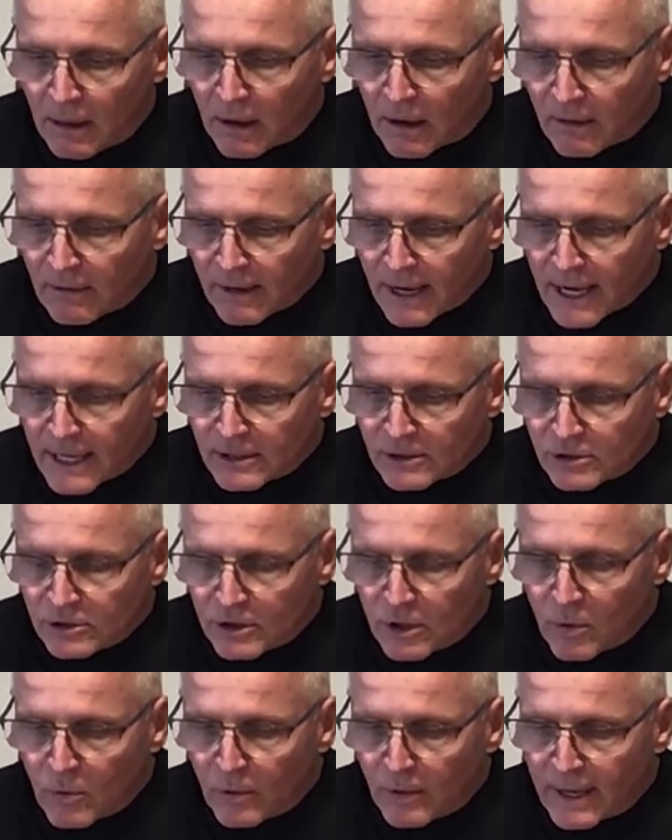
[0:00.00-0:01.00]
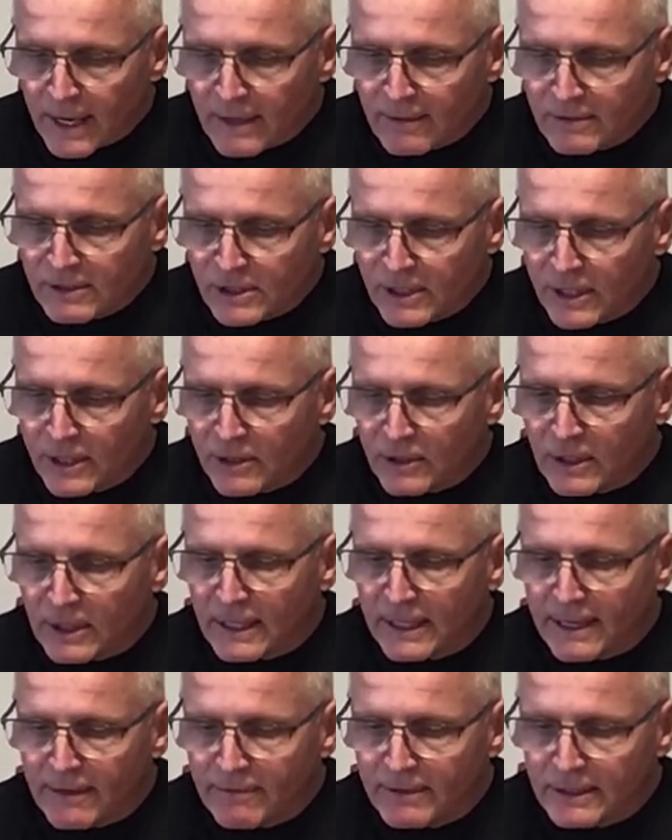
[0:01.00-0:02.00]
All right, so we're out of Ezekiel
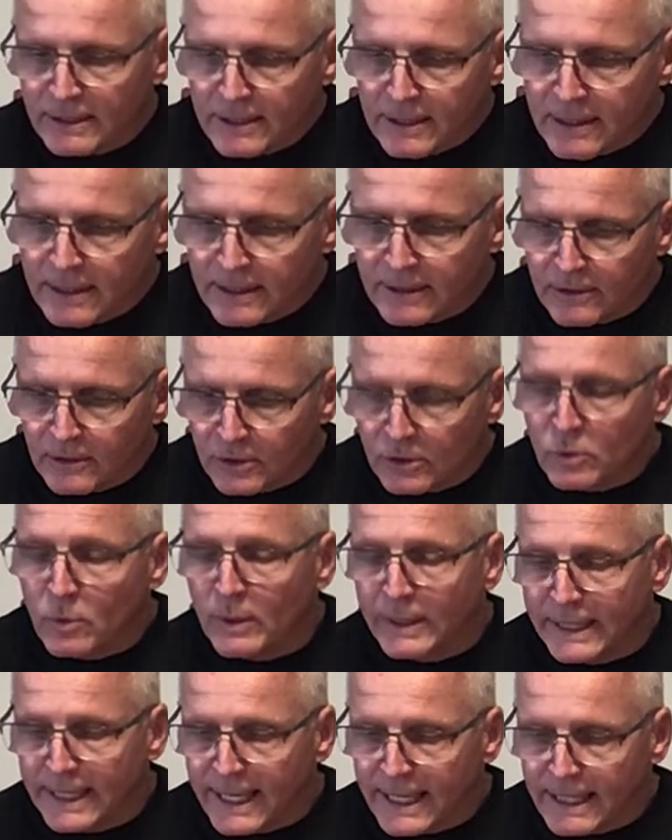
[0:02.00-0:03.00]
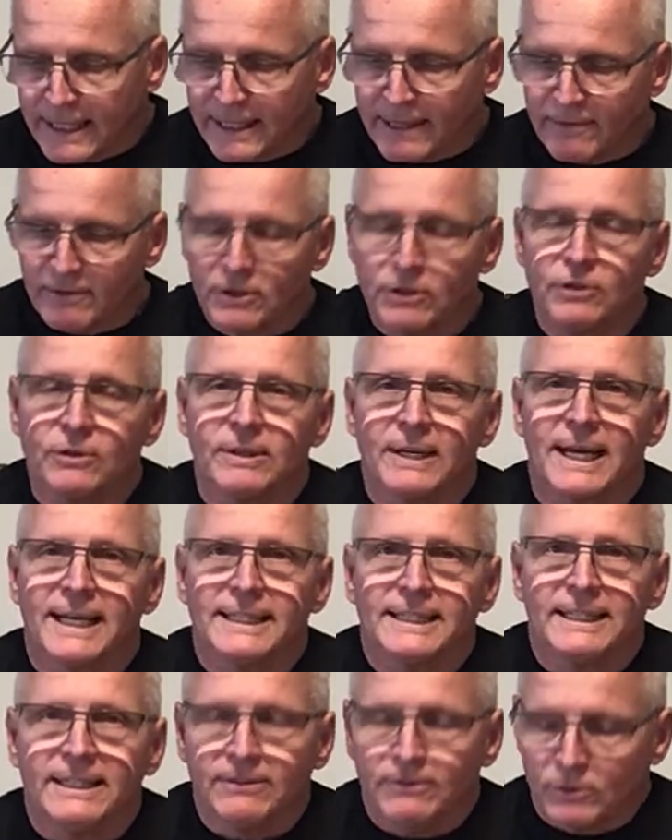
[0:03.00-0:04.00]
11, or 28, 11 through
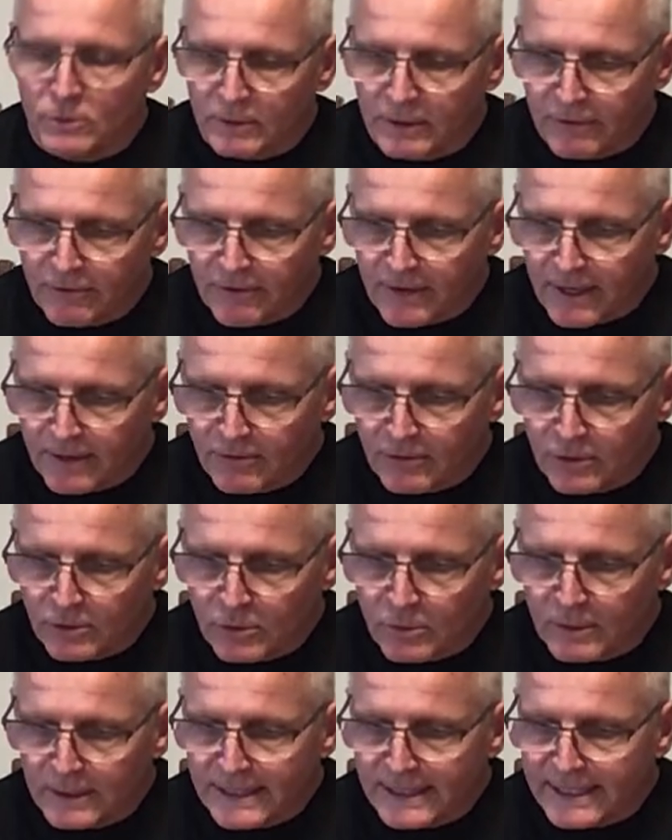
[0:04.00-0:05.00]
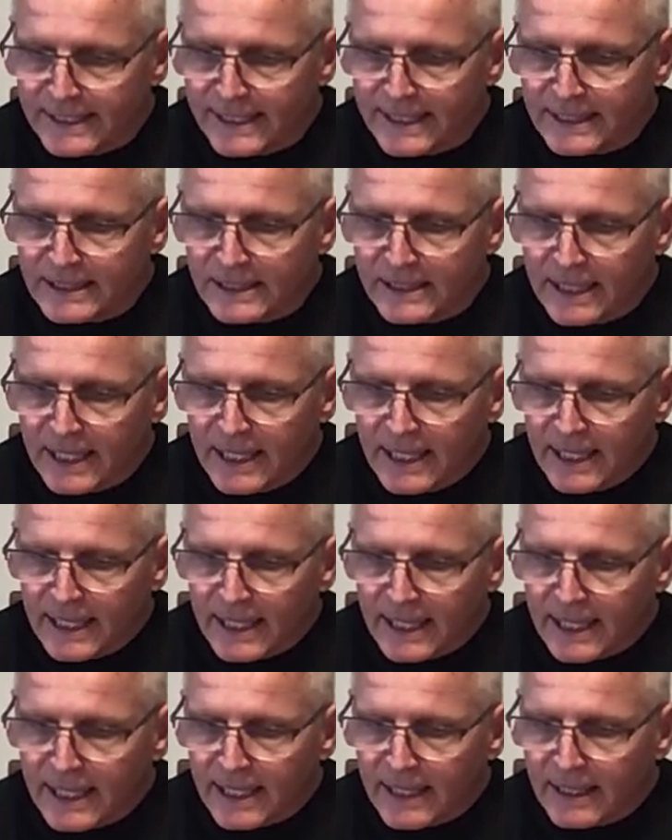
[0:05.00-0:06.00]
19, 25 through 26.
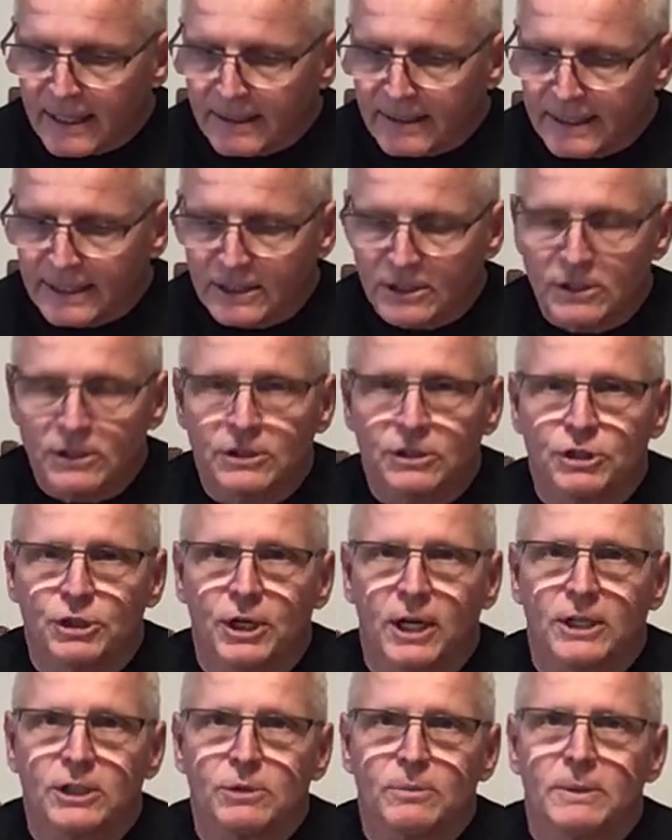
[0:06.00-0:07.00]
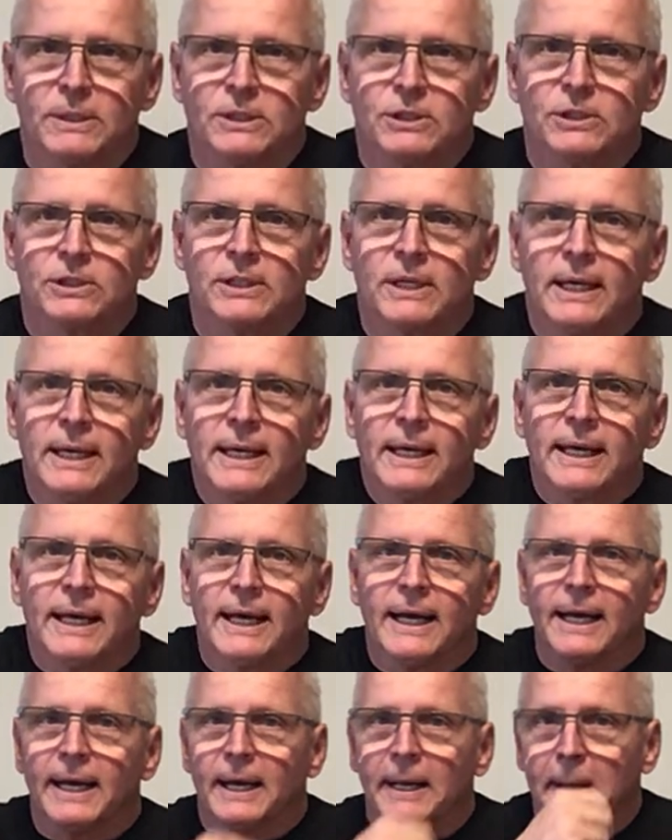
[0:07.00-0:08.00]
It's judgments.
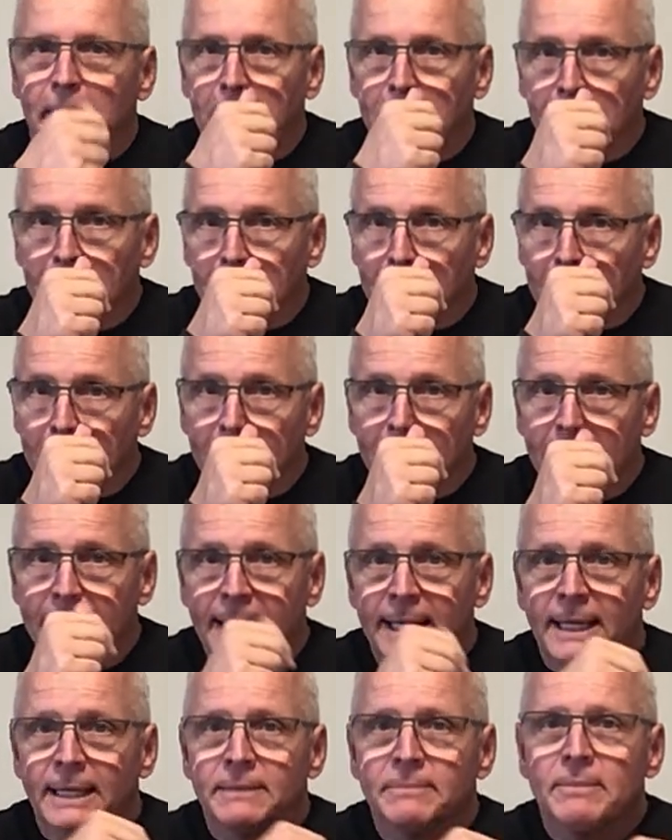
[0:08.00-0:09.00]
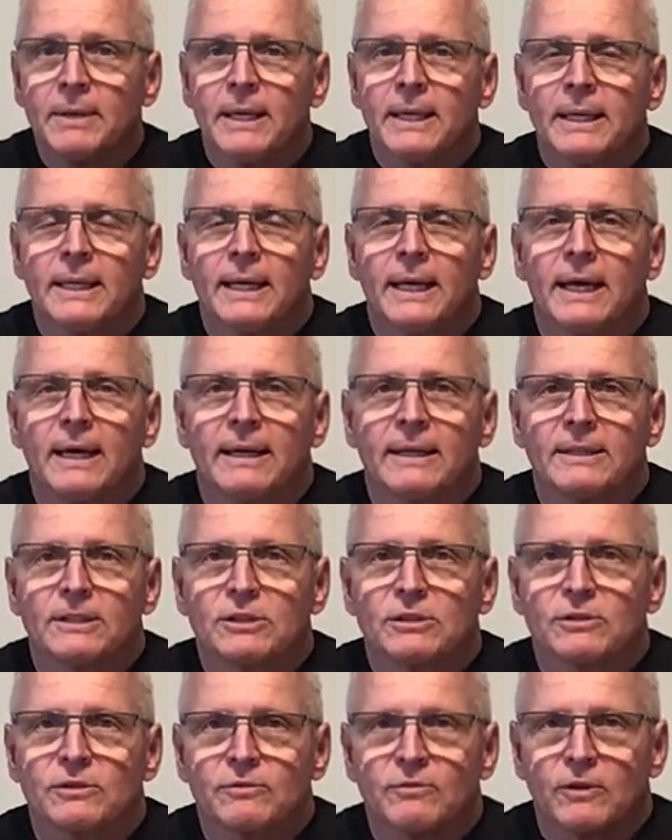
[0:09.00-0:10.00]

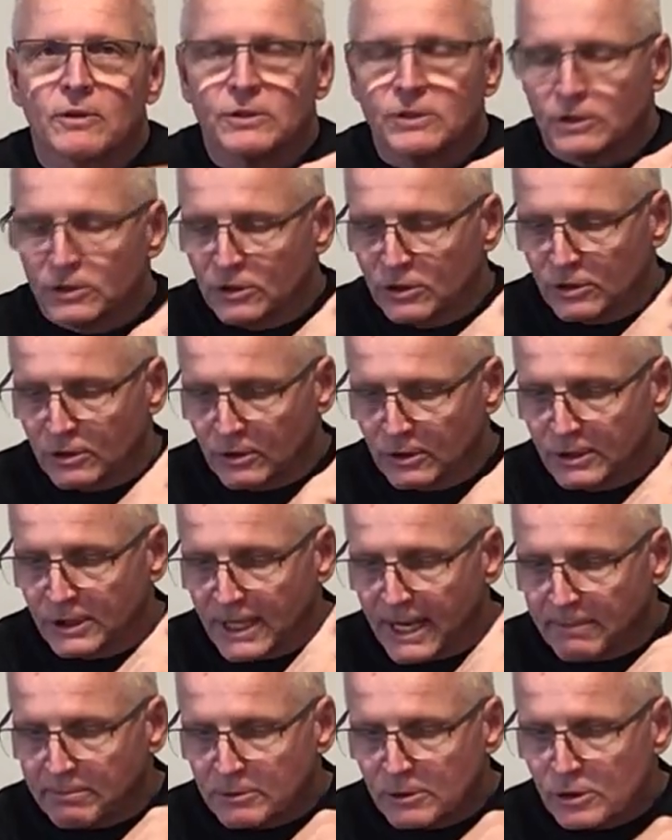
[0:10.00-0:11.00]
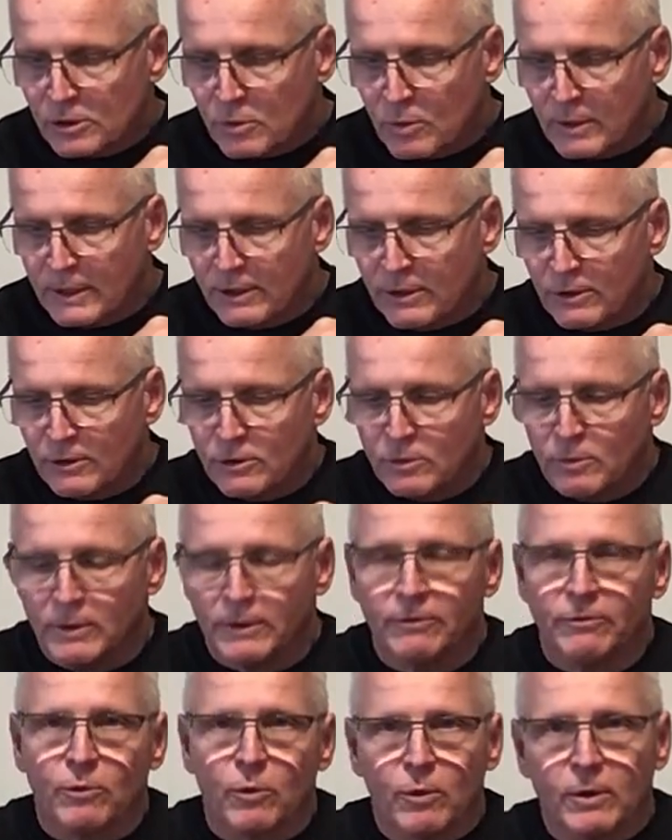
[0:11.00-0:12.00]
It's verses, or chapters 20 through
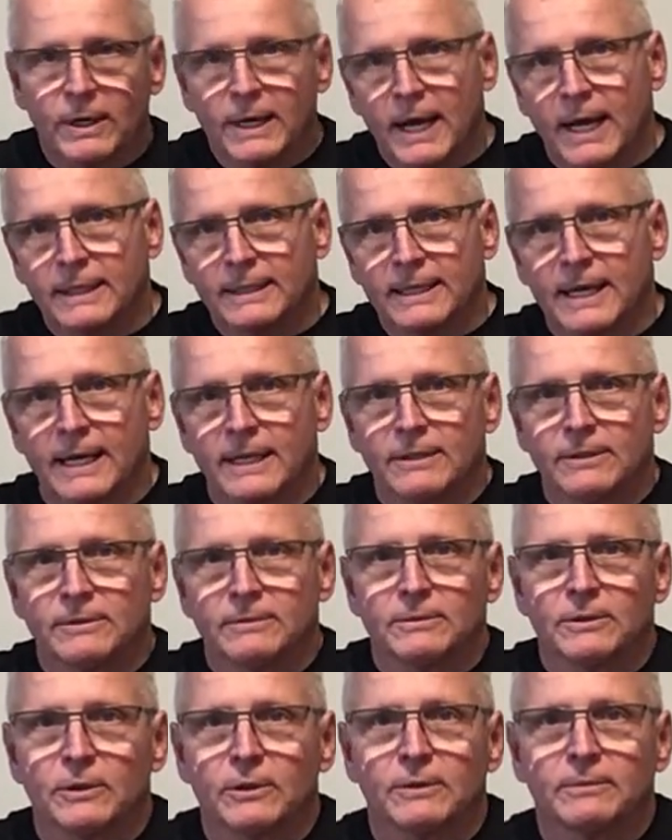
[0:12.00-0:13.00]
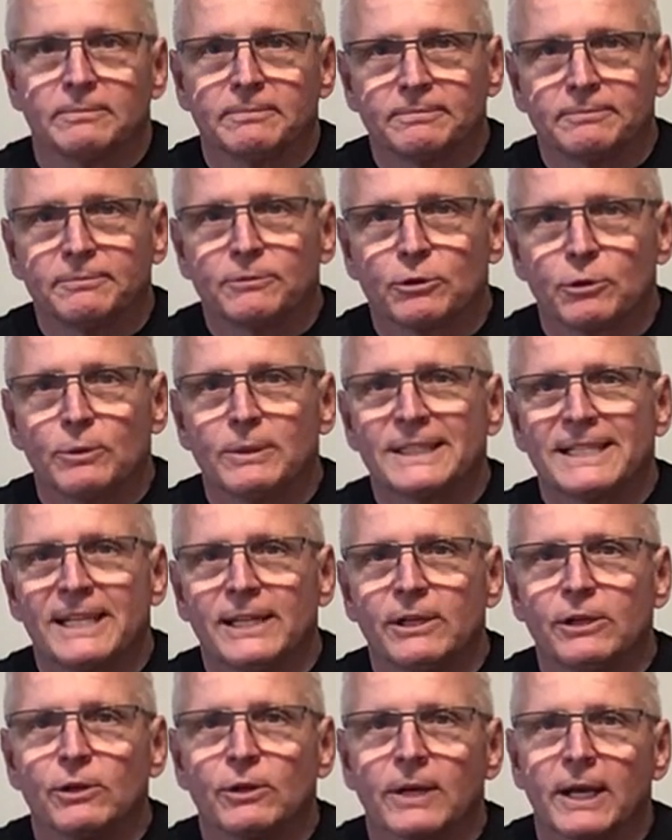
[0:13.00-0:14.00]
24. God kind of, or through
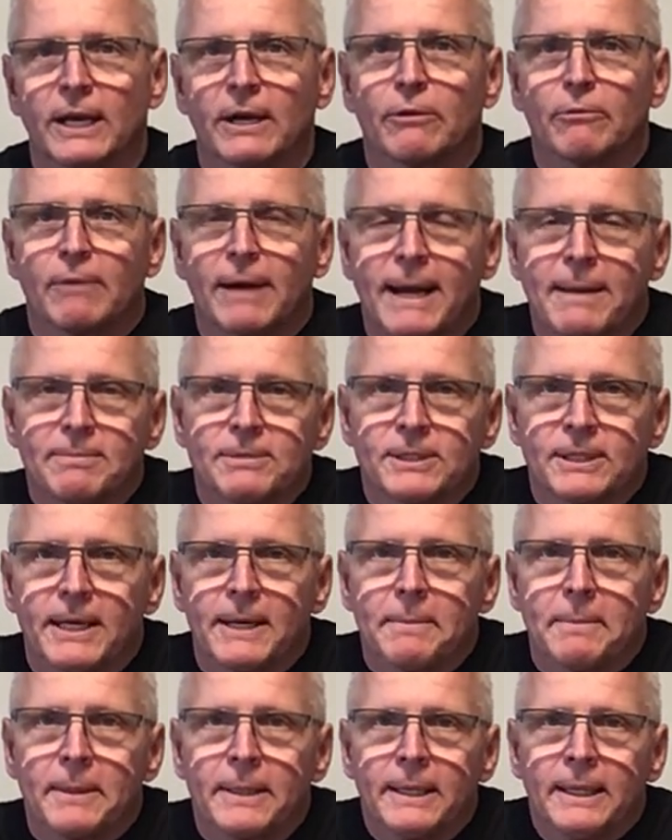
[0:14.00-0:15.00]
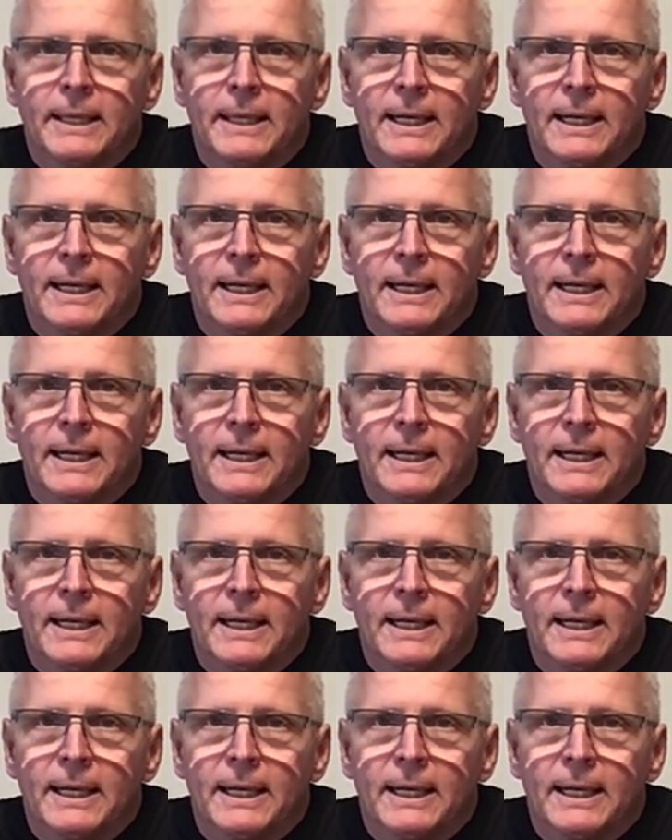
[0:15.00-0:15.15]
Ezekiel, kind of wraps up